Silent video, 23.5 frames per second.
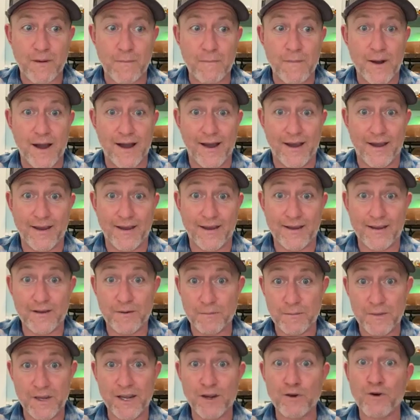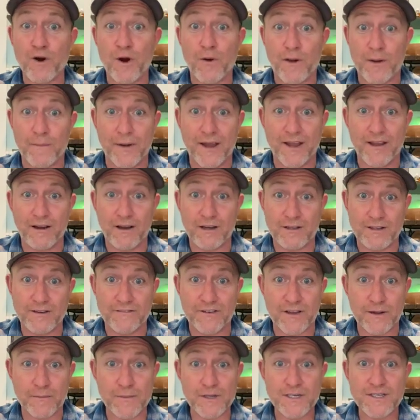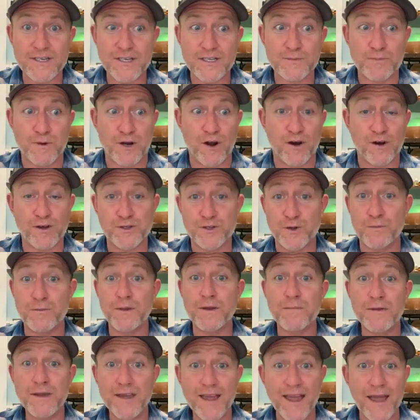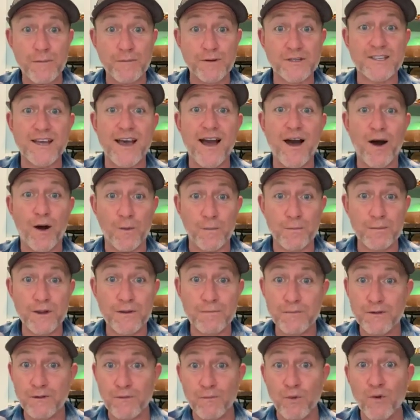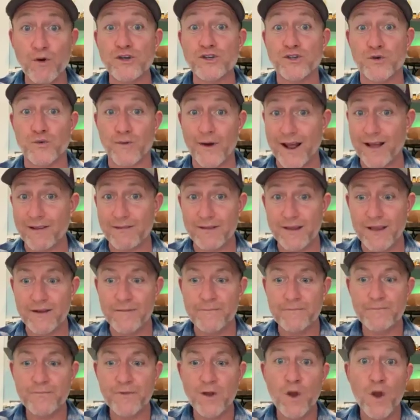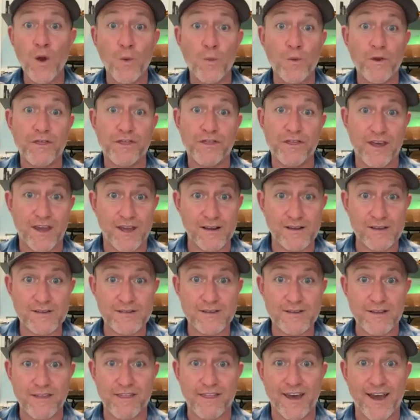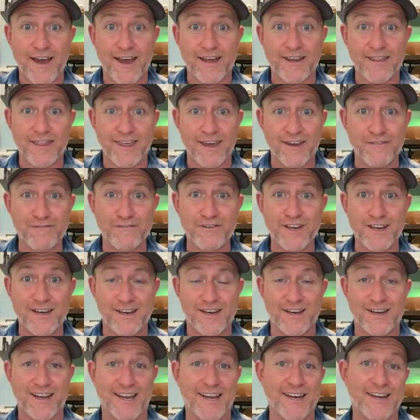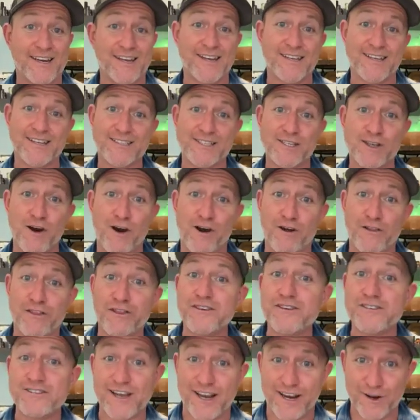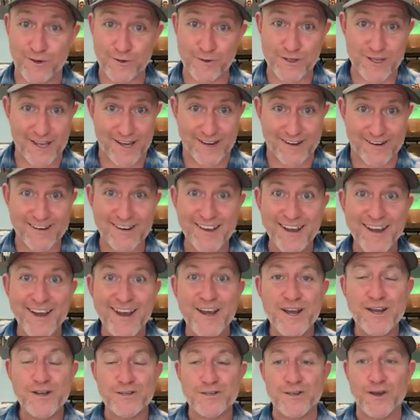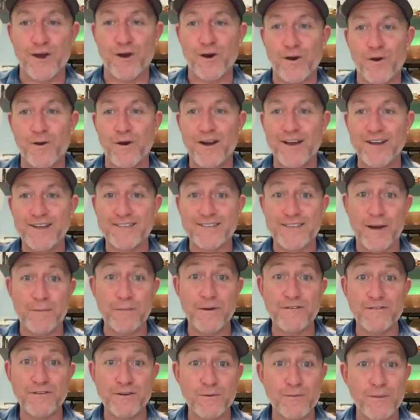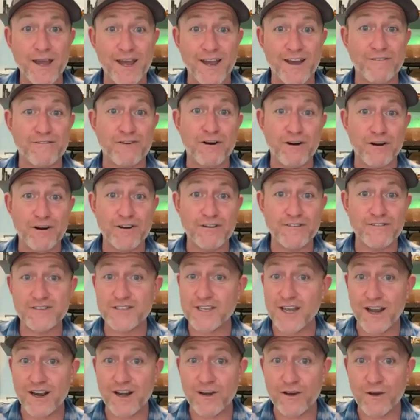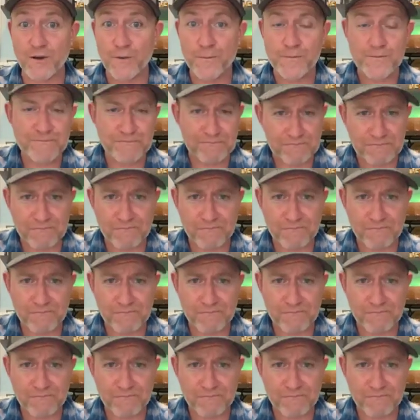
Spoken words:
me growing my Young Living business, but also me being able to help people more directly with things that they've needed. And it's called the Zyto scan. So some of you may have heard of Zyto.